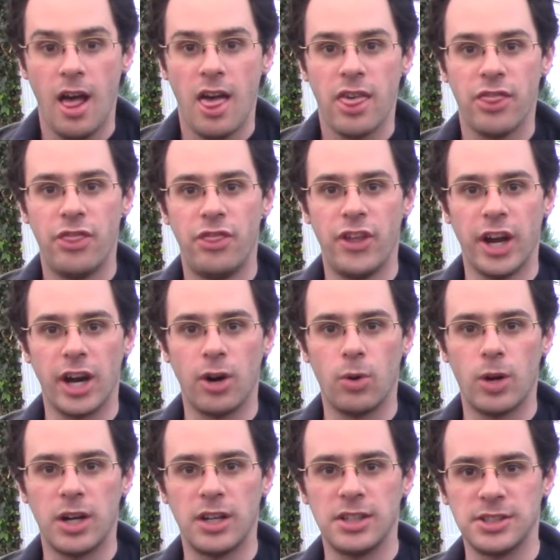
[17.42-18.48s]
There
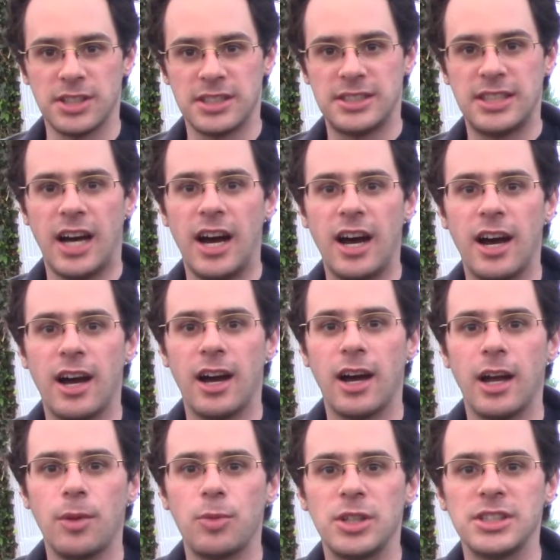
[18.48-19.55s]
was a
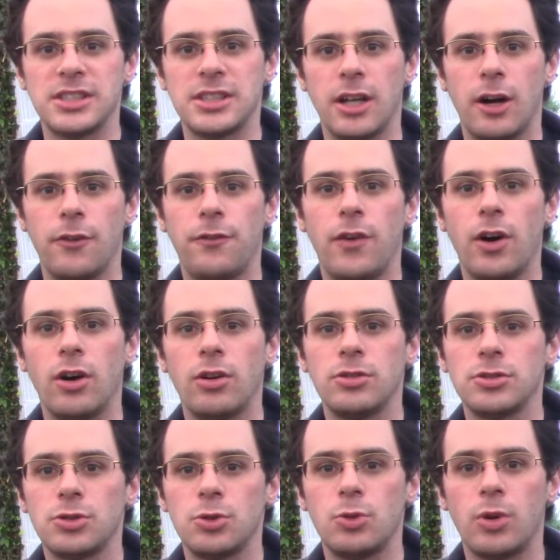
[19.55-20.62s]
time when cell
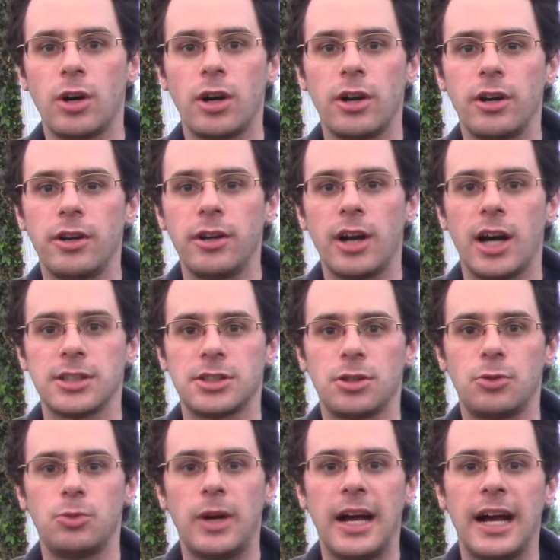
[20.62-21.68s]
phones were not
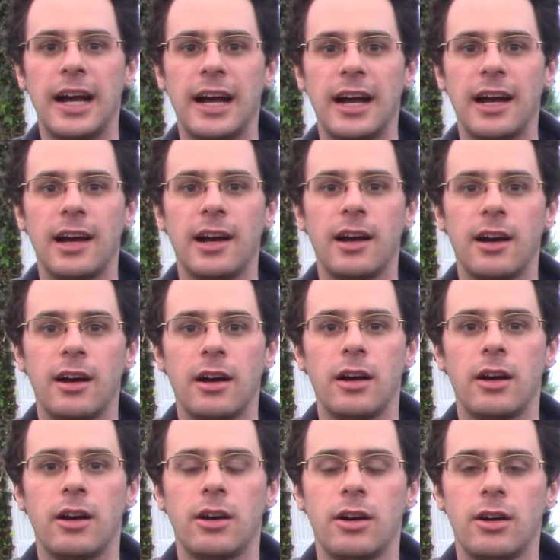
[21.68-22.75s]
around.